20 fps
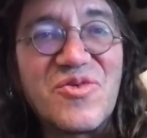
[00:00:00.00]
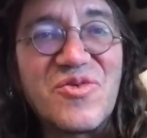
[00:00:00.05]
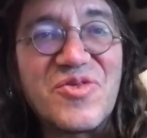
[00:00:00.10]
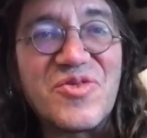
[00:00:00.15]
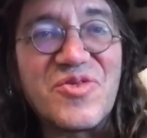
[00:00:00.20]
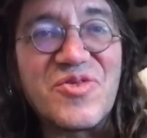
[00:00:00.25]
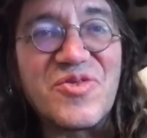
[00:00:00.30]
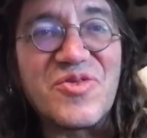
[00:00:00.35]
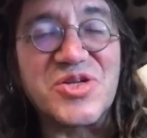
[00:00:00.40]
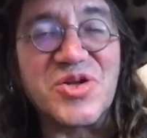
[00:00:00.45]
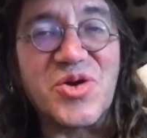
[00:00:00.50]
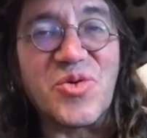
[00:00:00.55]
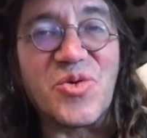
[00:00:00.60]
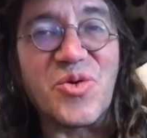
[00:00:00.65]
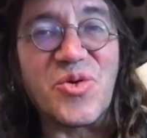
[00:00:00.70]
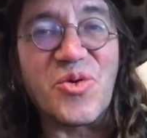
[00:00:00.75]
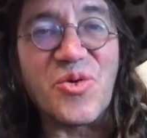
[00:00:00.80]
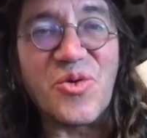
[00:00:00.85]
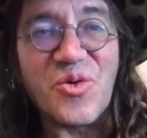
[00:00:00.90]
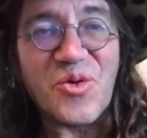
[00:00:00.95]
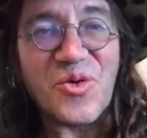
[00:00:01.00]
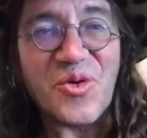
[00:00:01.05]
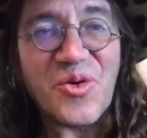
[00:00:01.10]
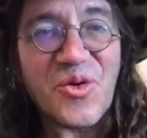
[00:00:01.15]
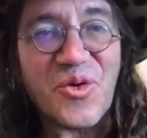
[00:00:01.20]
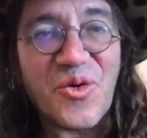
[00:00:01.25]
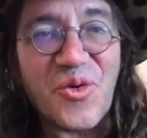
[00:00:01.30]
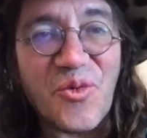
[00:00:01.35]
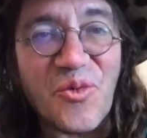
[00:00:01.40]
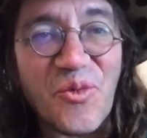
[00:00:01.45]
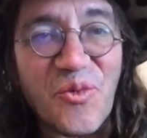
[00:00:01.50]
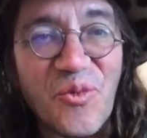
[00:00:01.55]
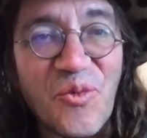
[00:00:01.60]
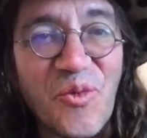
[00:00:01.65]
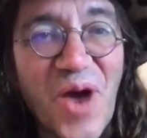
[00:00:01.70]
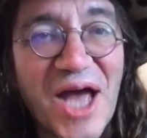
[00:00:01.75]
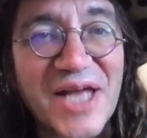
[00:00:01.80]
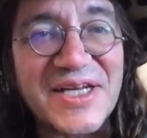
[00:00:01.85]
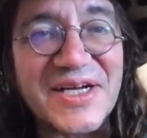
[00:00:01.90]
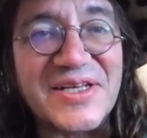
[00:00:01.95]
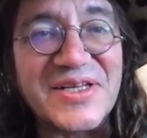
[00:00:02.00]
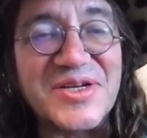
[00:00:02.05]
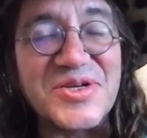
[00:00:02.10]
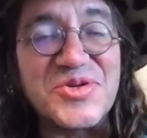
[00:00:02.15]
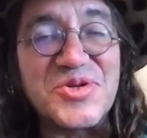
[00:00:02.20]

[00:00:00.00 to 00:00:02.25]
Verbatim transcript: things that are radically